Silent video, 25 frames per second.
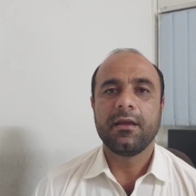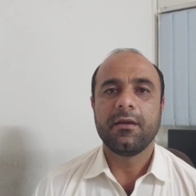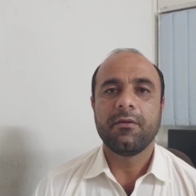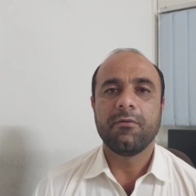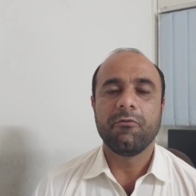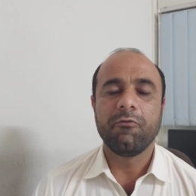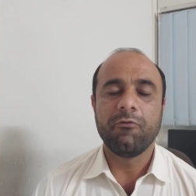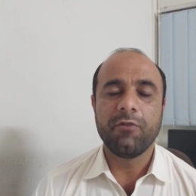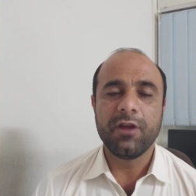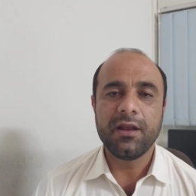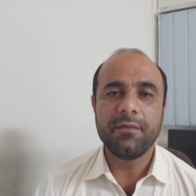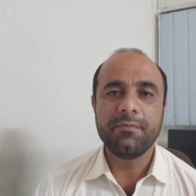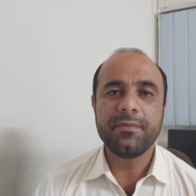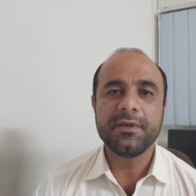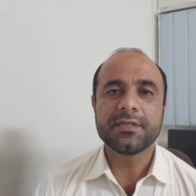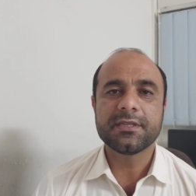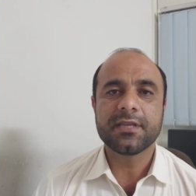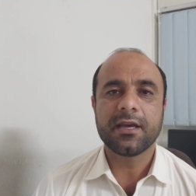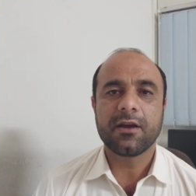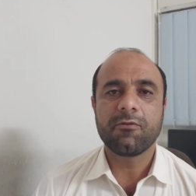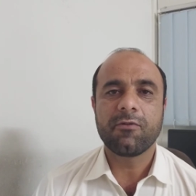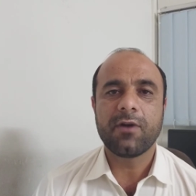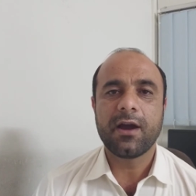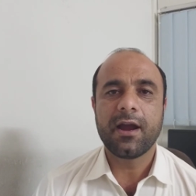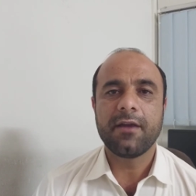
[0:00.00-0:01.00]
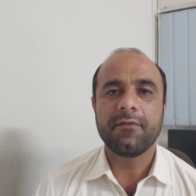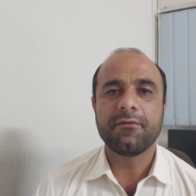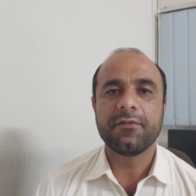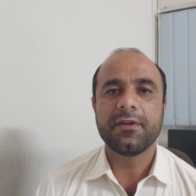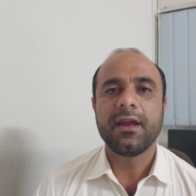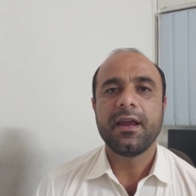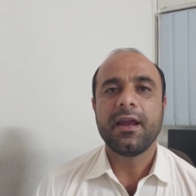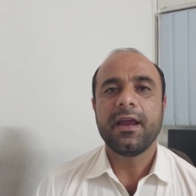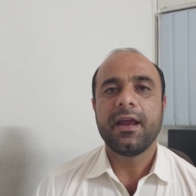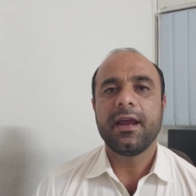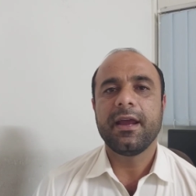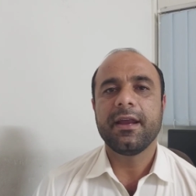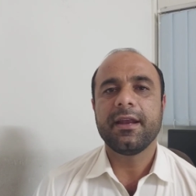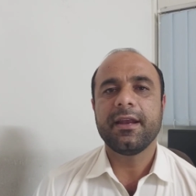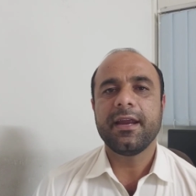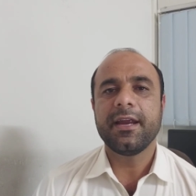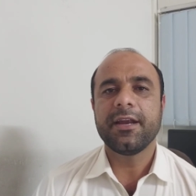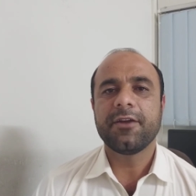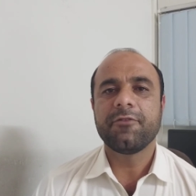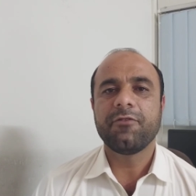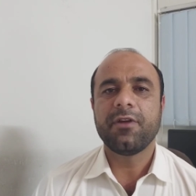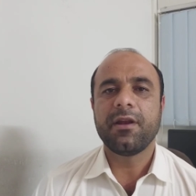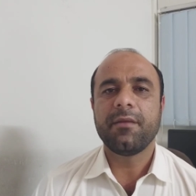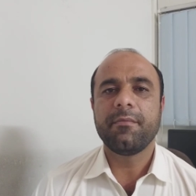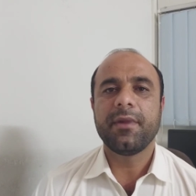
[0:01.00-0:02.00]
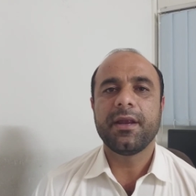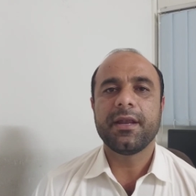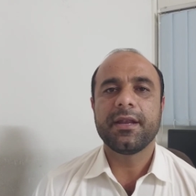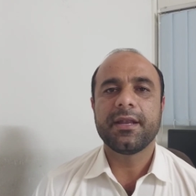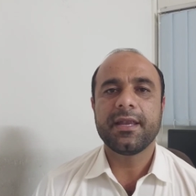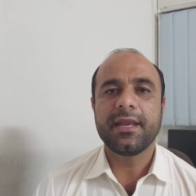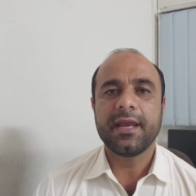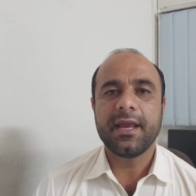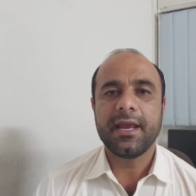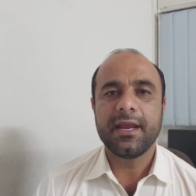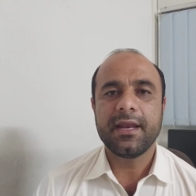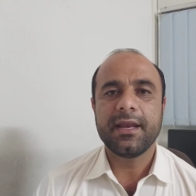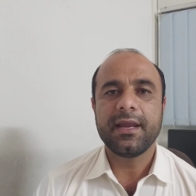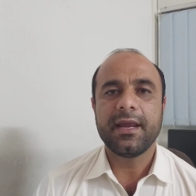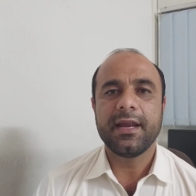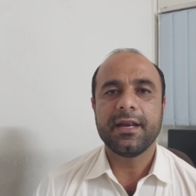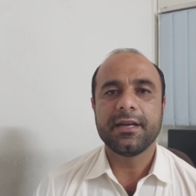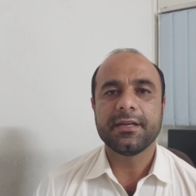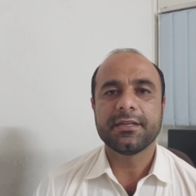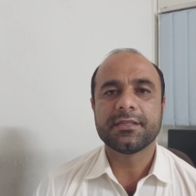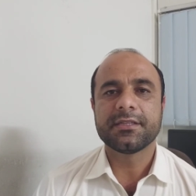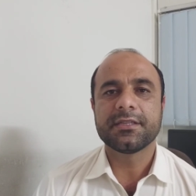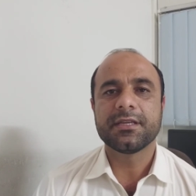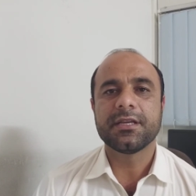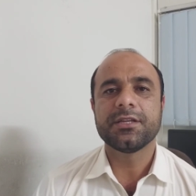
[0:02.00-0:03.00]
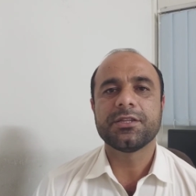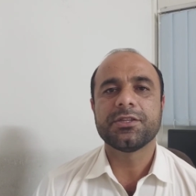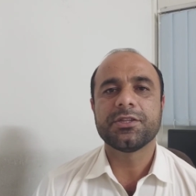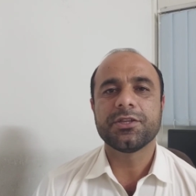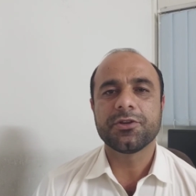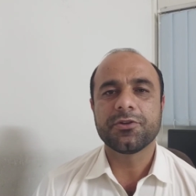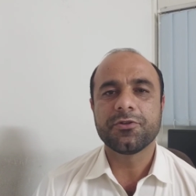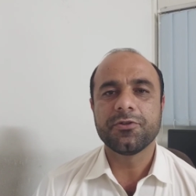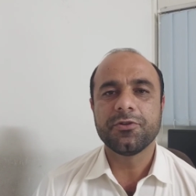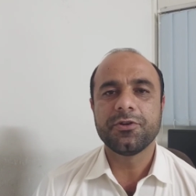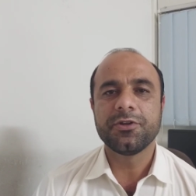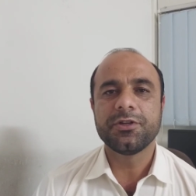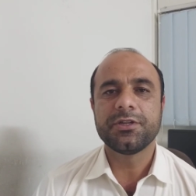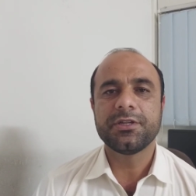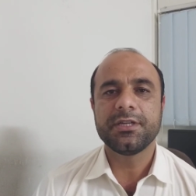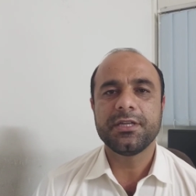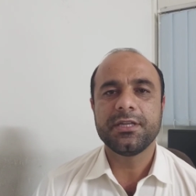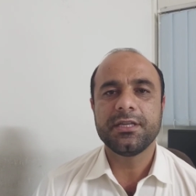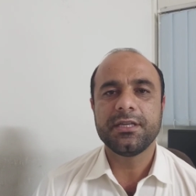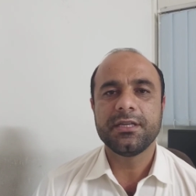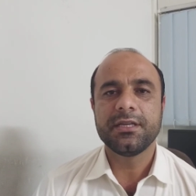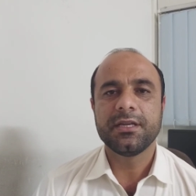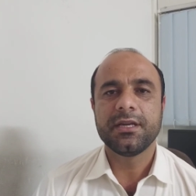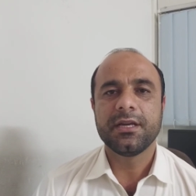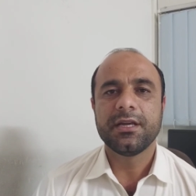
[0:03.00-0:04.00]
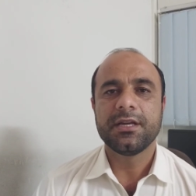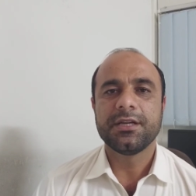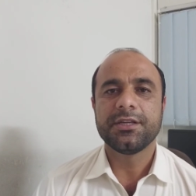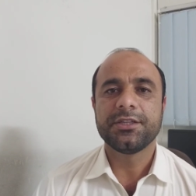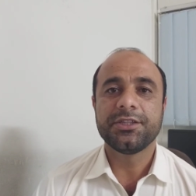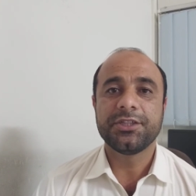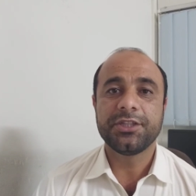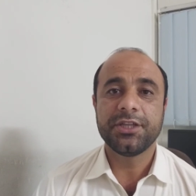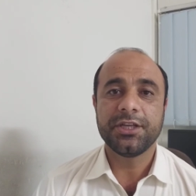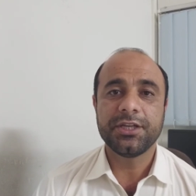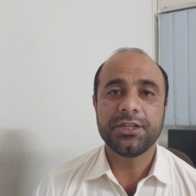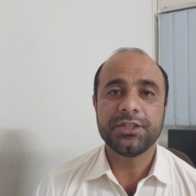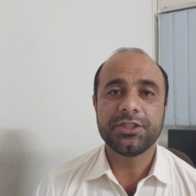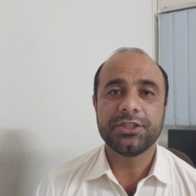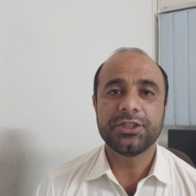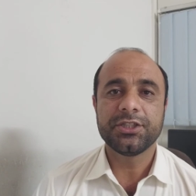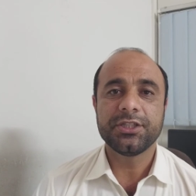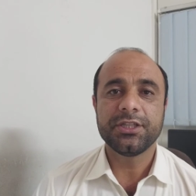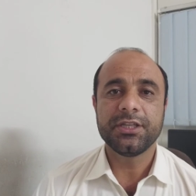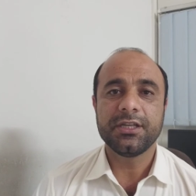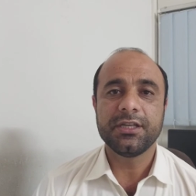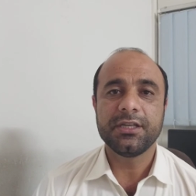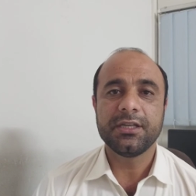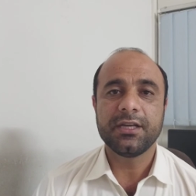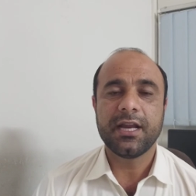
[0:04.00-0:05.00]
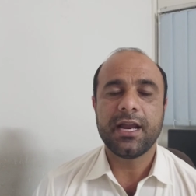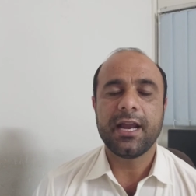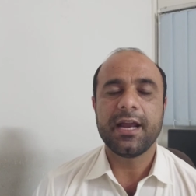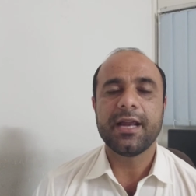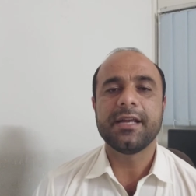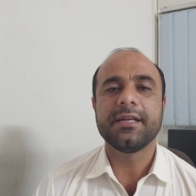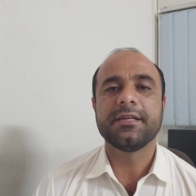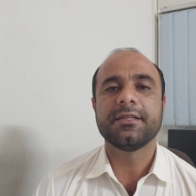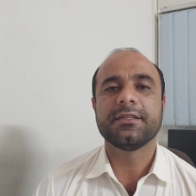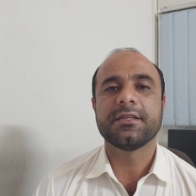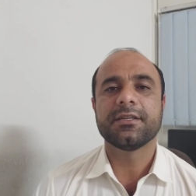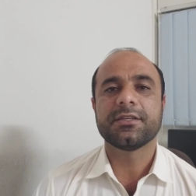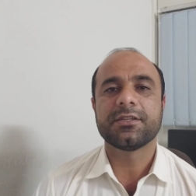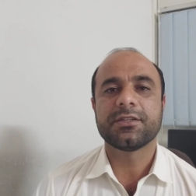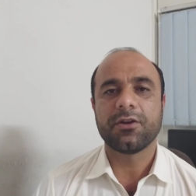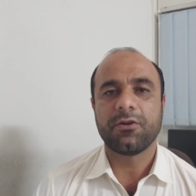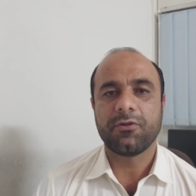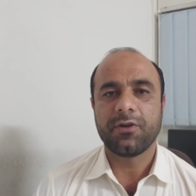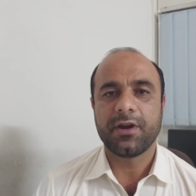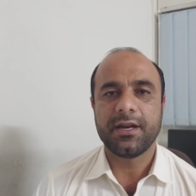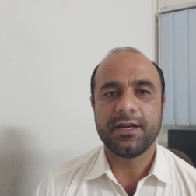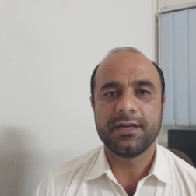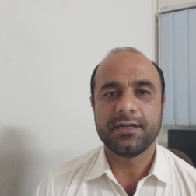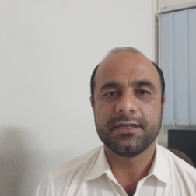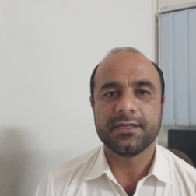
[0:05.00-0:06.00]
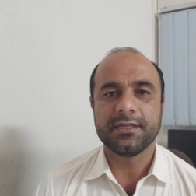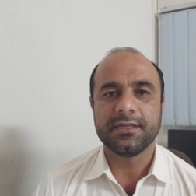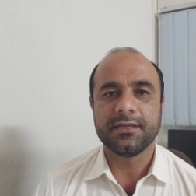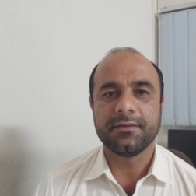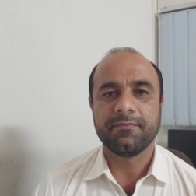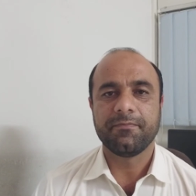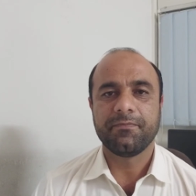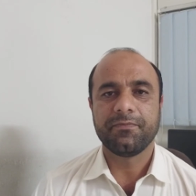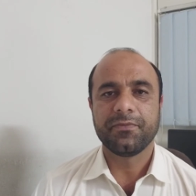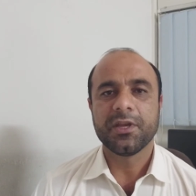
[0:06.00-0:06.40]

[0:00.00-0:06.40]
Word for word: will be survived and it will maintain its security, territory and sovereignty.